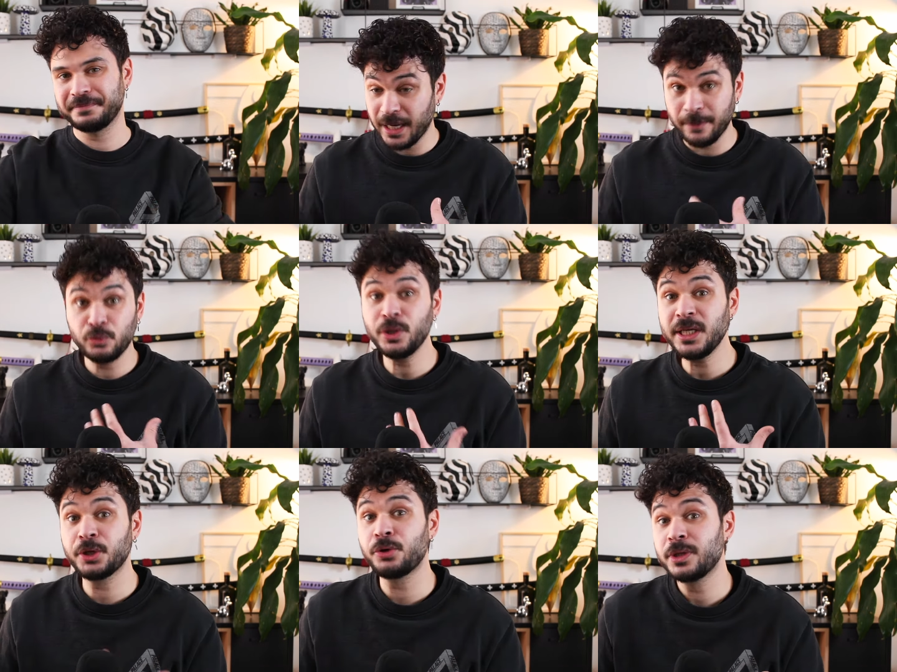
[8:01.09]
I'm
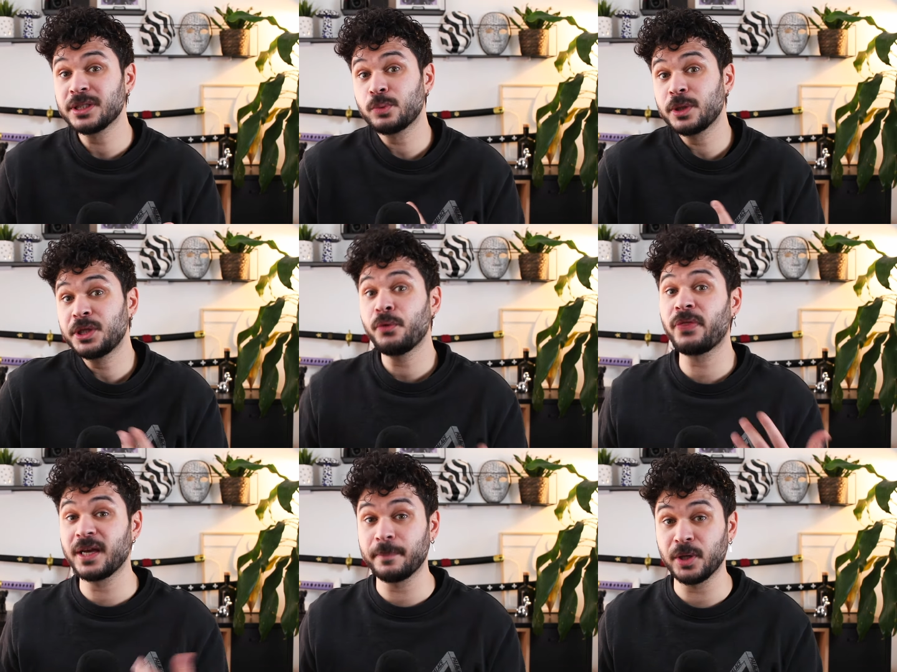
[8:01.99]
really curious what you
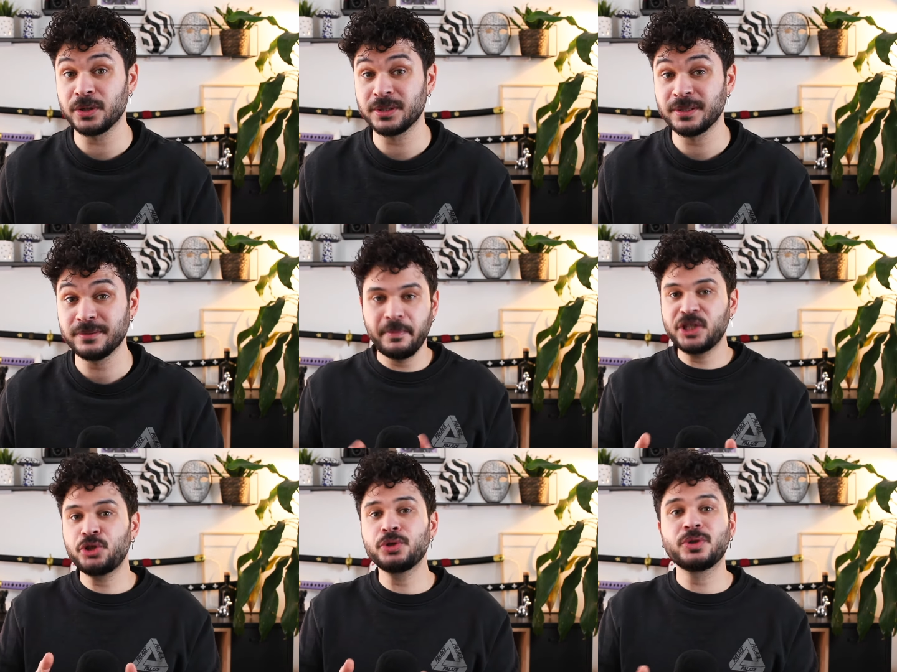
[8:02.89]
think about it. Make
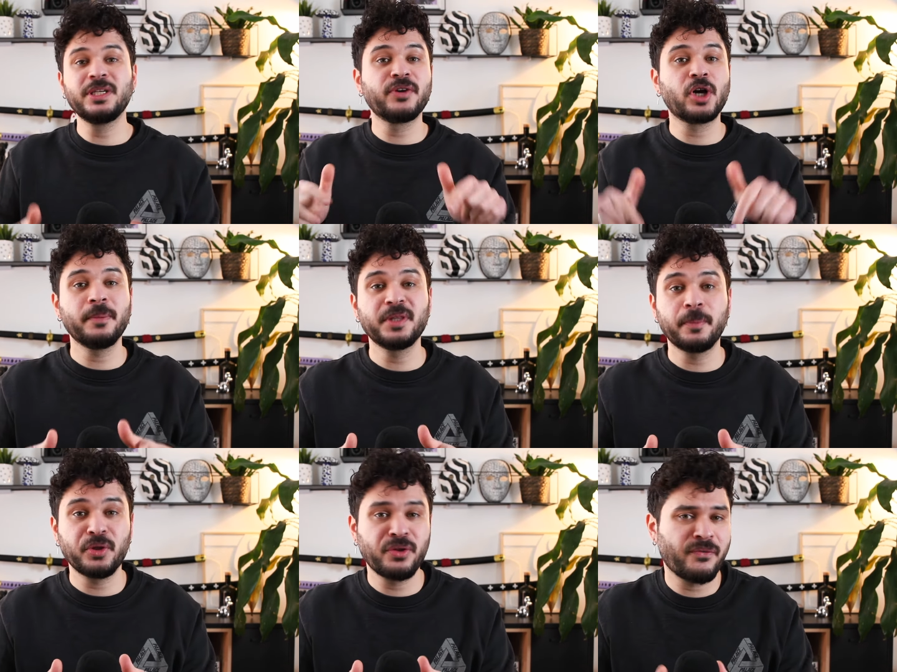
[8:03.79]
sure to leave a comment
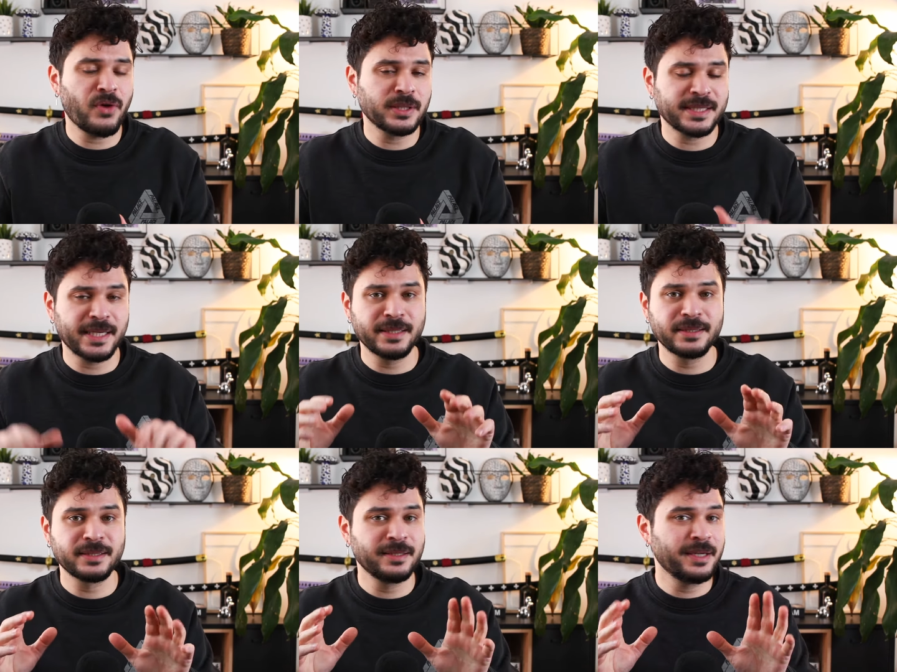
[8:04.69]
about your thoughts
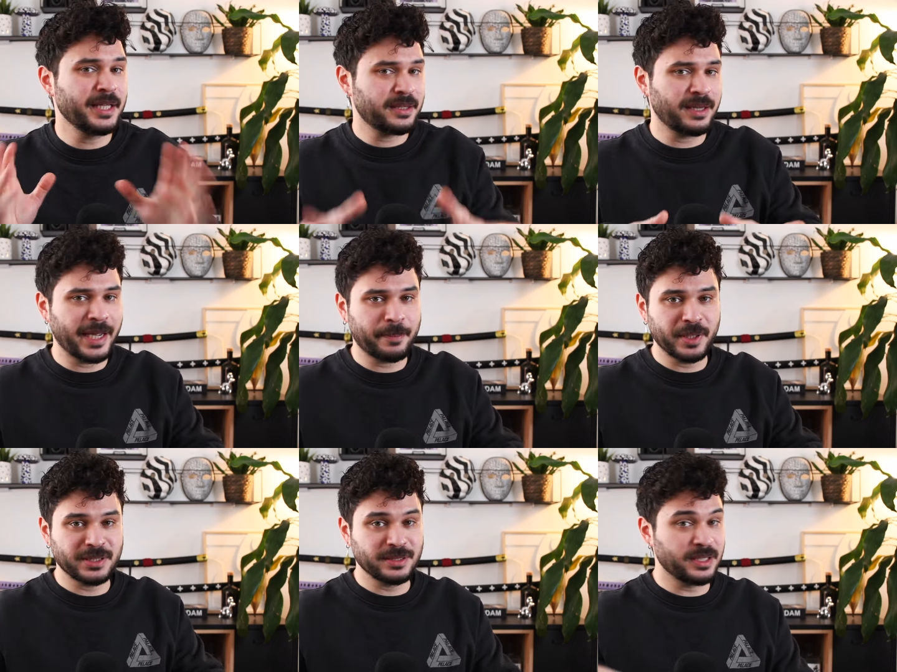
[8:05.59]
and hit the like
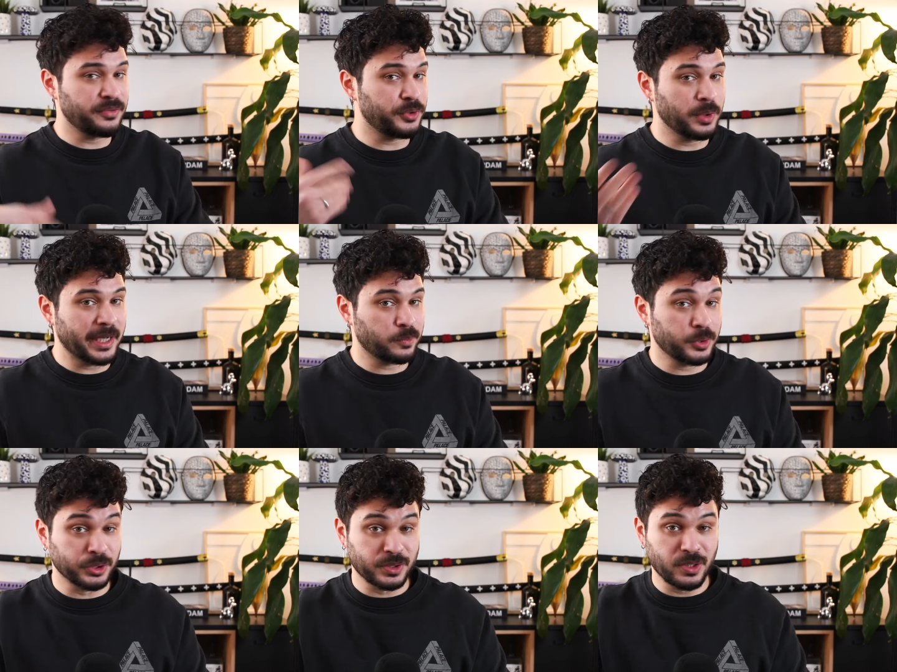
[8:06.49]
button if you liked
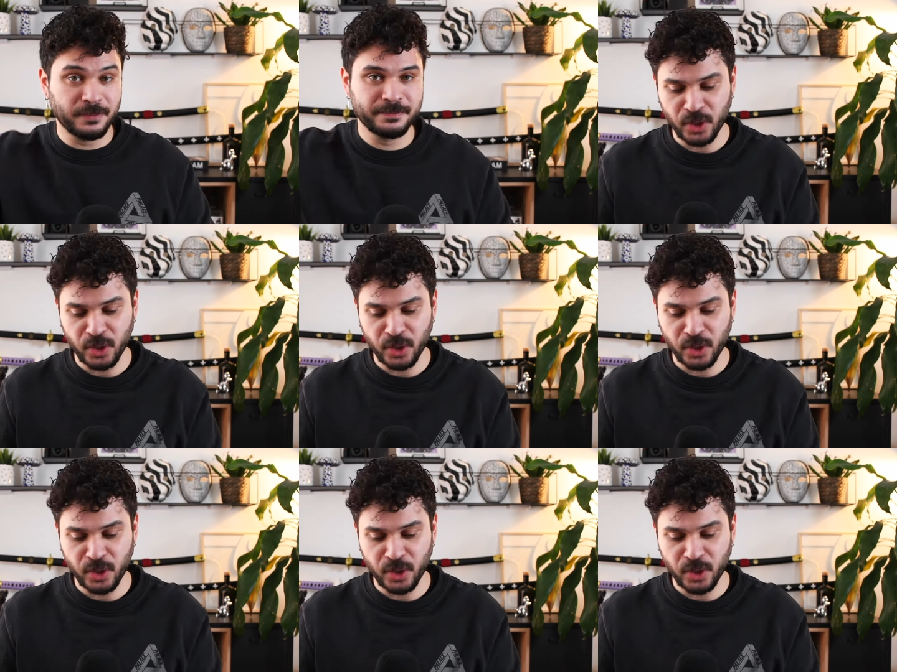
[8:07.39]
what you saw.